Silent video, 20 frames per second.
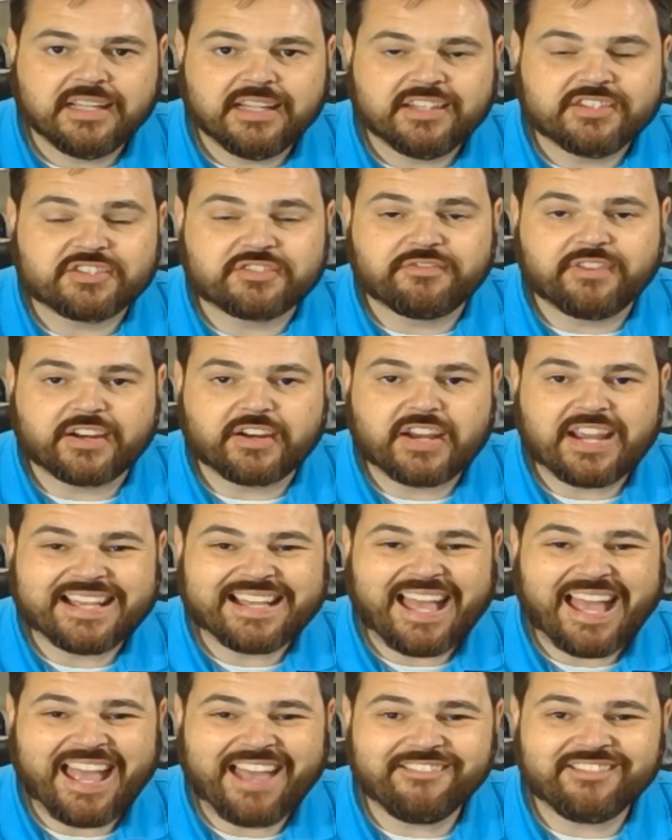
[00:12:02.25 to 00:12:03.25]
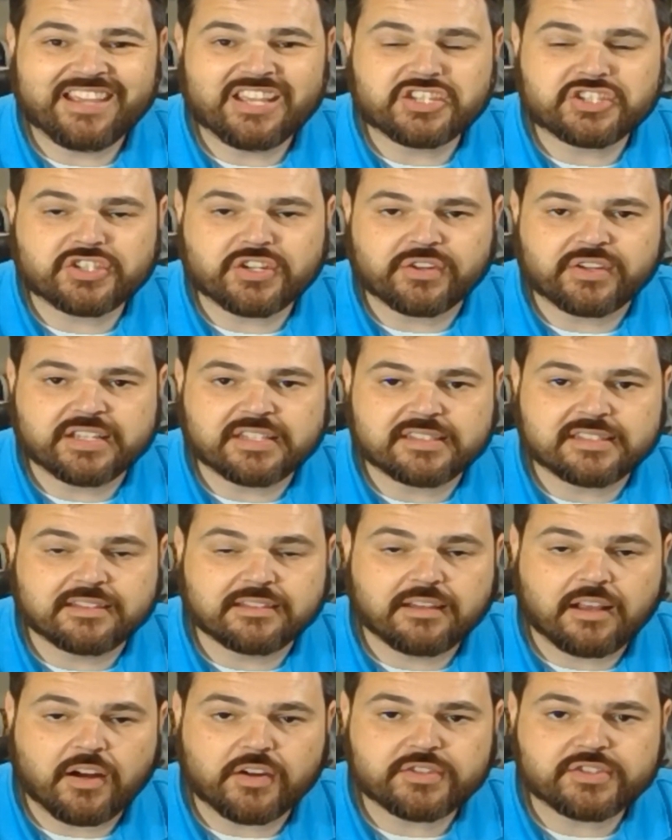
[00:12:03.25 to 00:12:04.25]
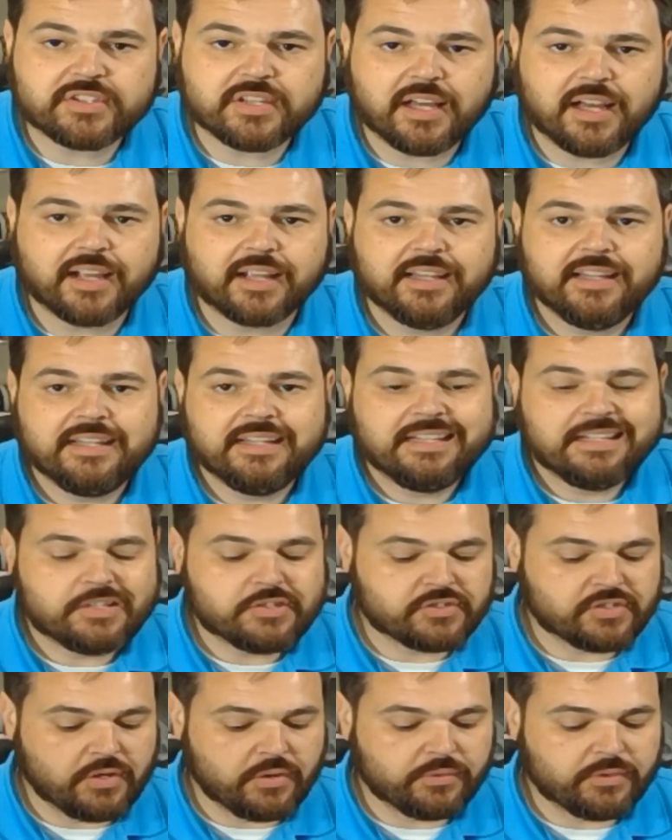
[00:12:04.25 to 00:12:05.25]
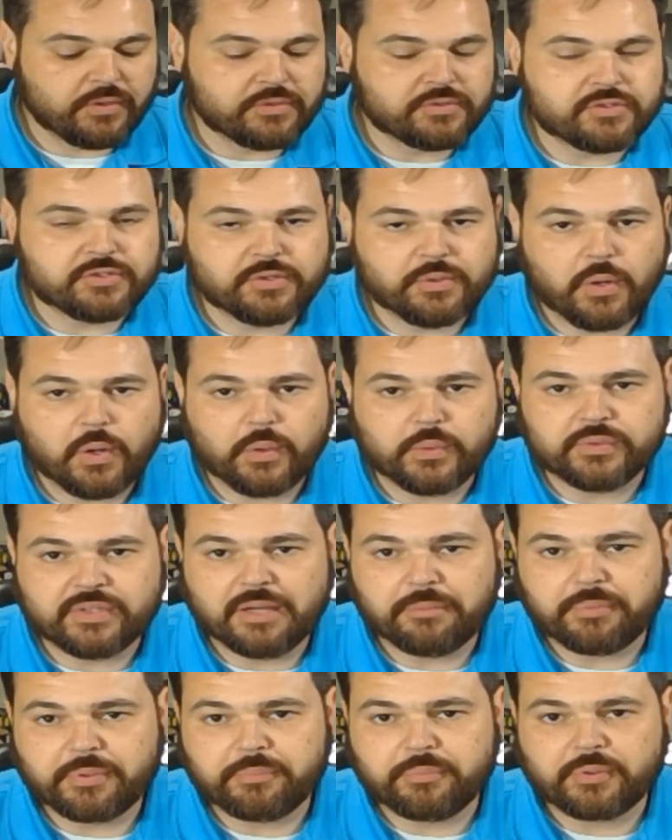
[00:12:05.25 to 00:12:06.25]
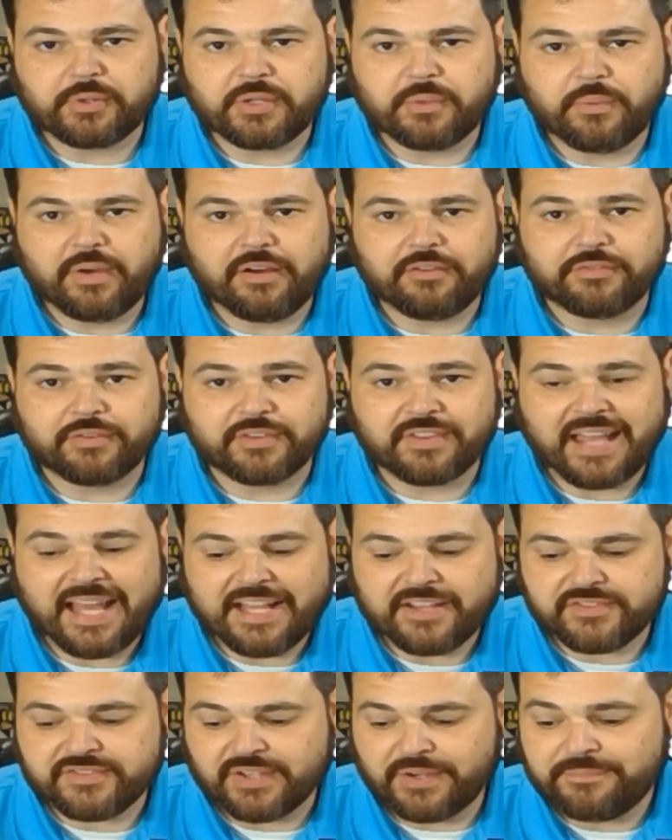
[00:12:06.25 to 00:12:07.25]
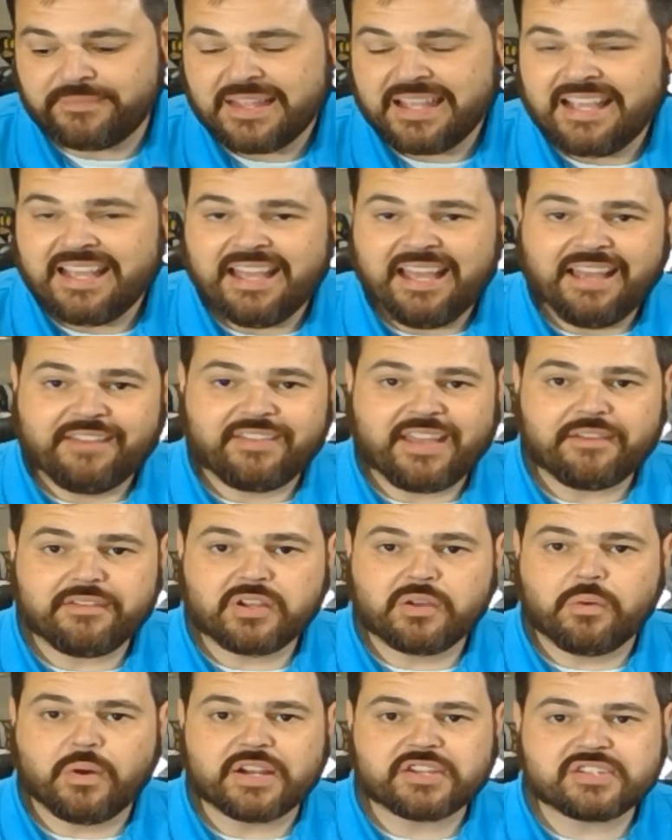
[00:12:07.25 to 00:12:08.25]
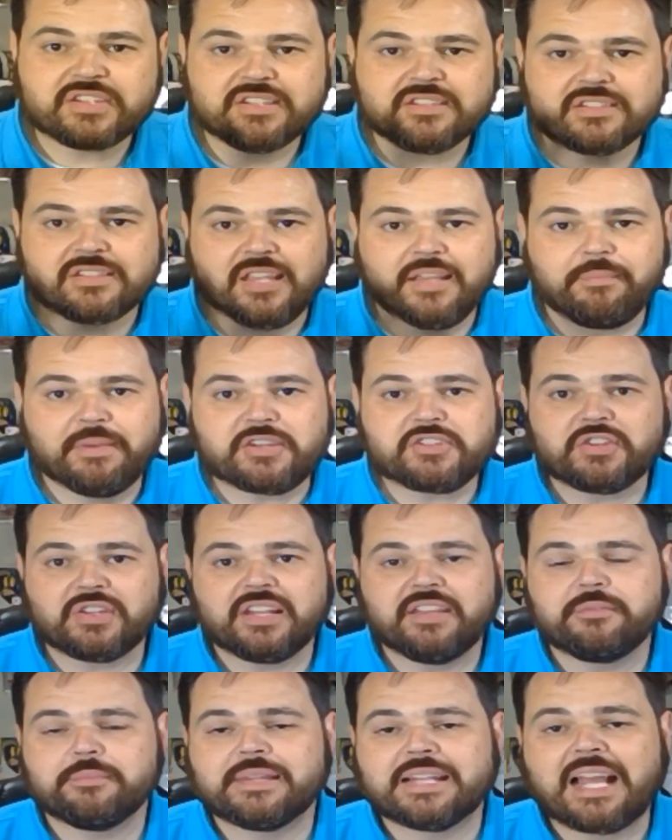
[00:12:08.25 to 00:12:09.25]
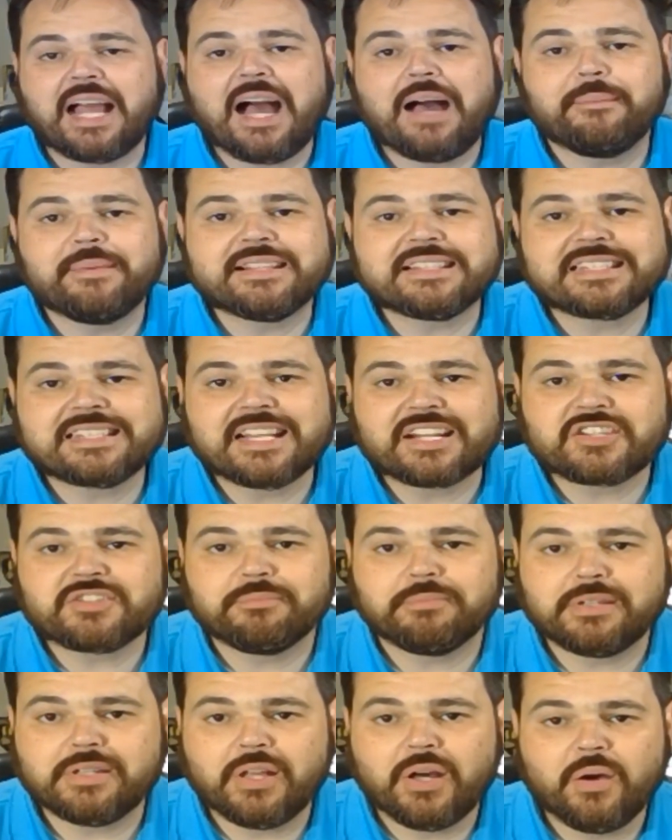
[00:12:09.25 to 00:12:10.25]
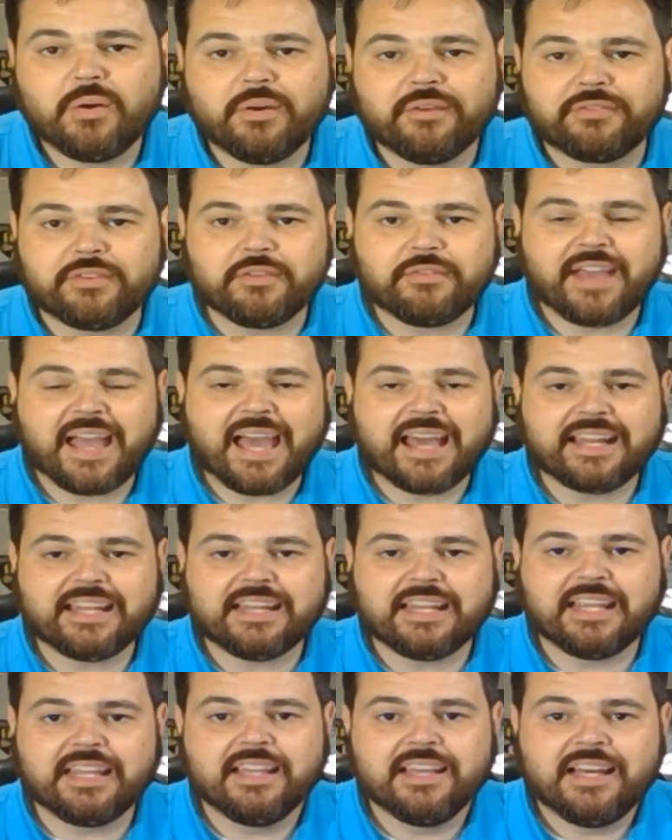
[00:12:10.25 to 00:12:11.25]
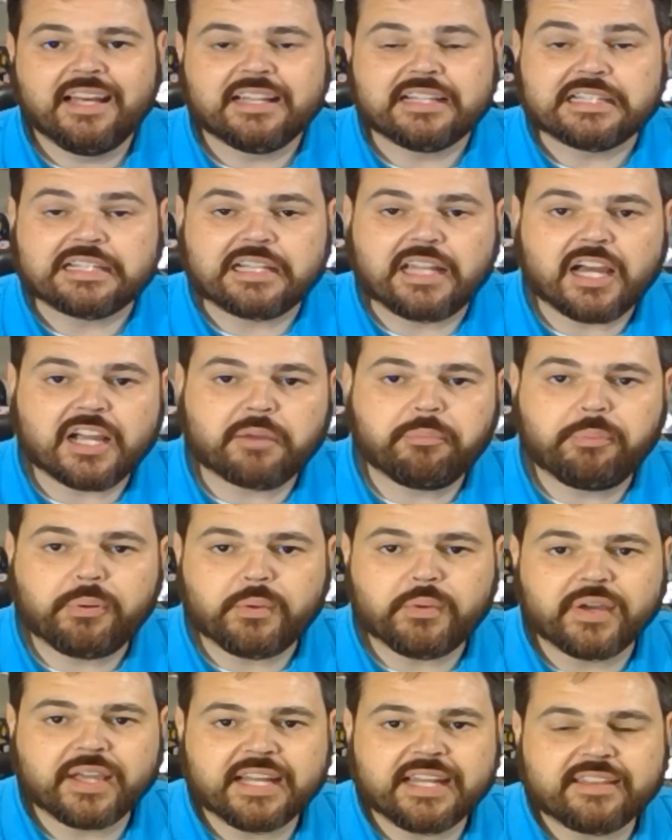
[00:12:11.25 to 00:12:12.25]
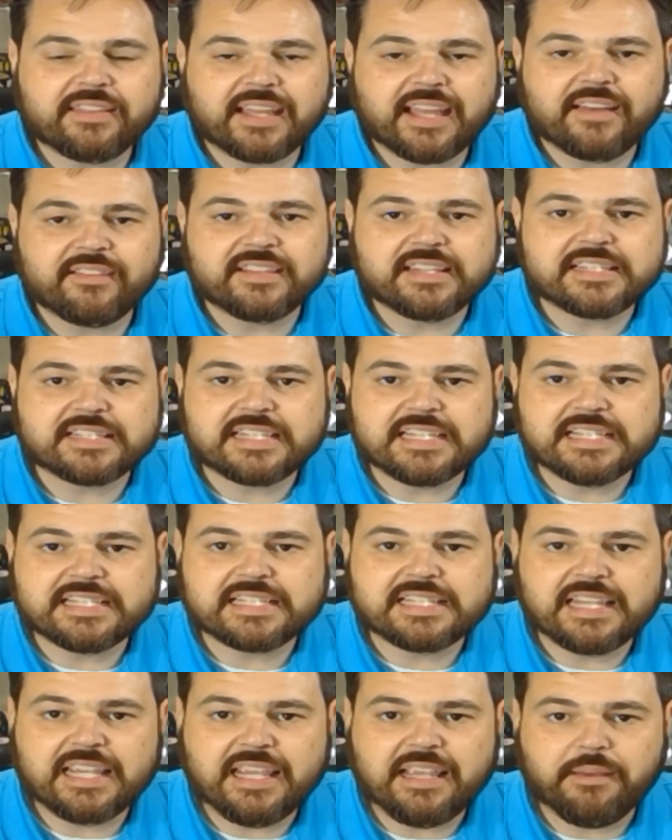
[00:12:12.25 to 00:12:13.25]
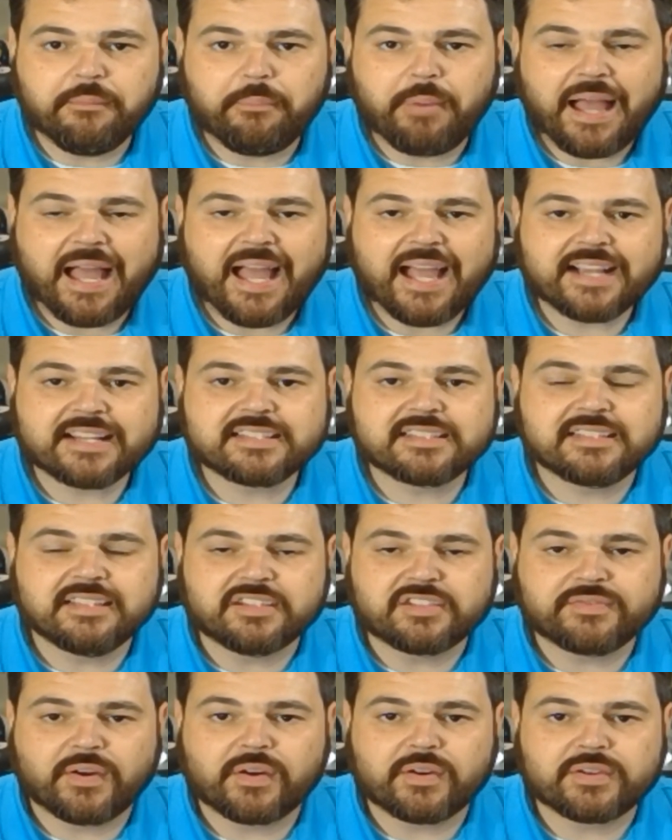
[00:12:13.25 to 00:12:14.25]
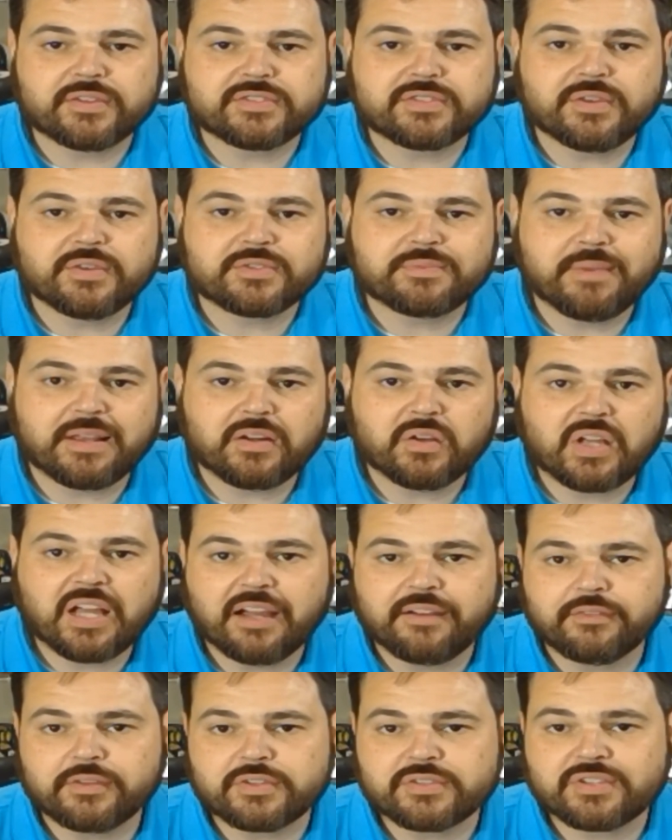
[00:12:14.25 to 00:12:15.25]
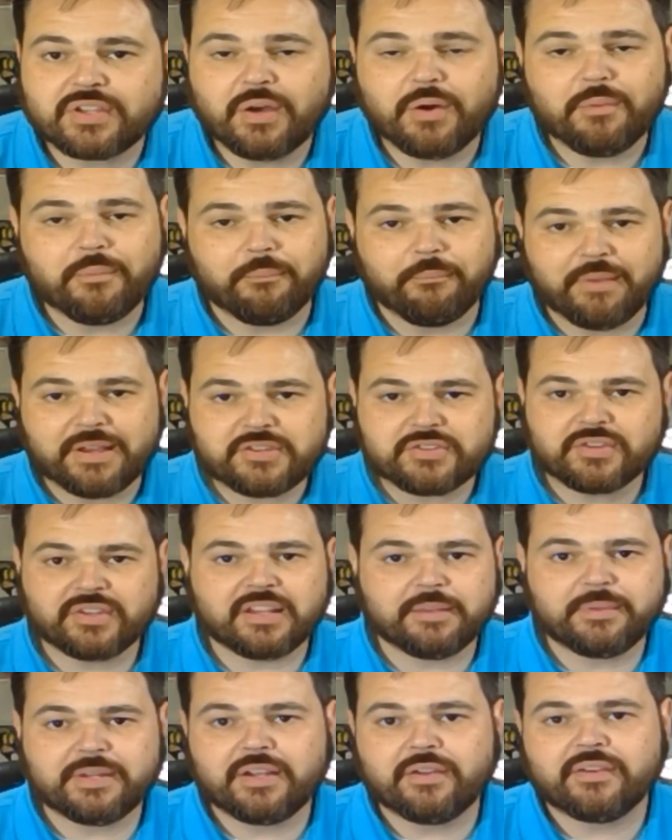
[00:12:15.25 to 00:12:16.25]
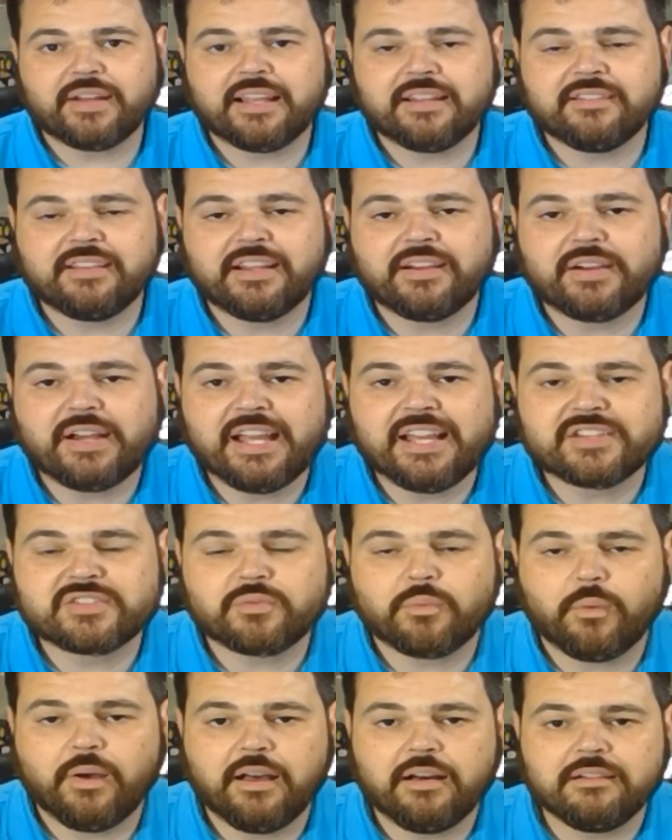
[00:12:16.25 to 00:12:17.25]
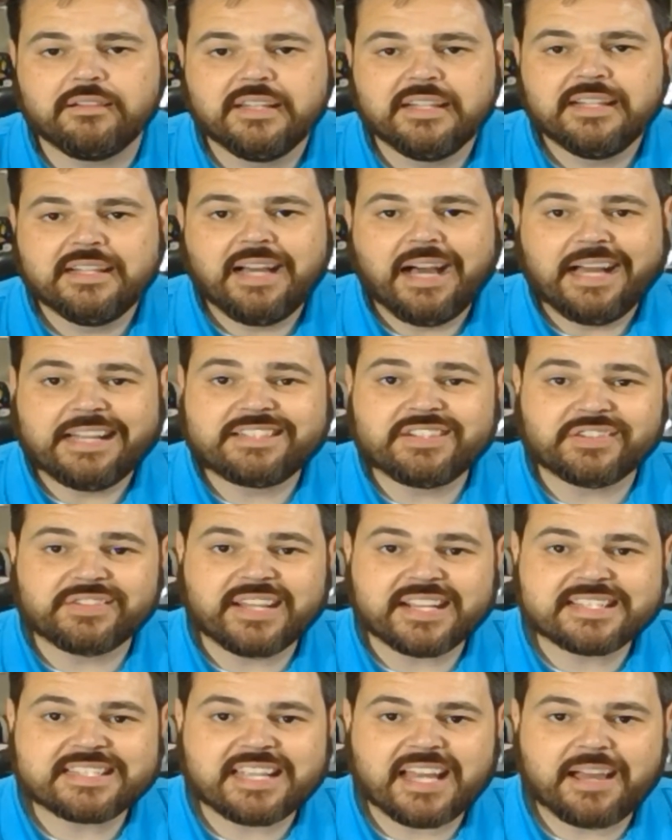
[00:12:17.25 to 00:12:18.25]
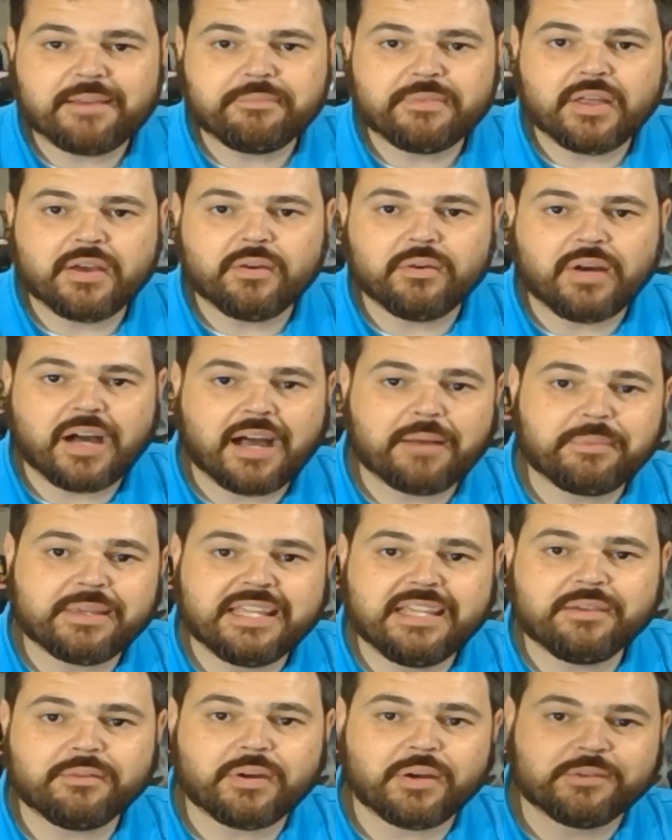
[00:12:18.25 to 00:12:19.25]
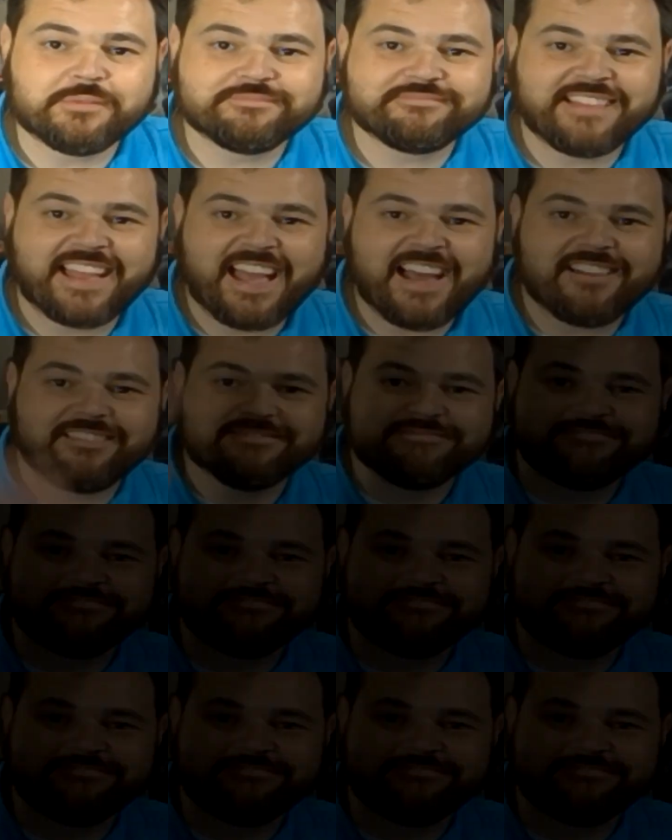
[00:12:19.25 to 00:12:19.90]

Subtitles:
It's very heavy, sturdy cardstock, so those do hold up pretty well for that. So if you have any questions, make sure you leave them in the comments section below. If you've had any luck pulling anything out of these DC packs as far as those metal covers go, make sure you let me know down there as well. Until next time though, Hobby Hero out.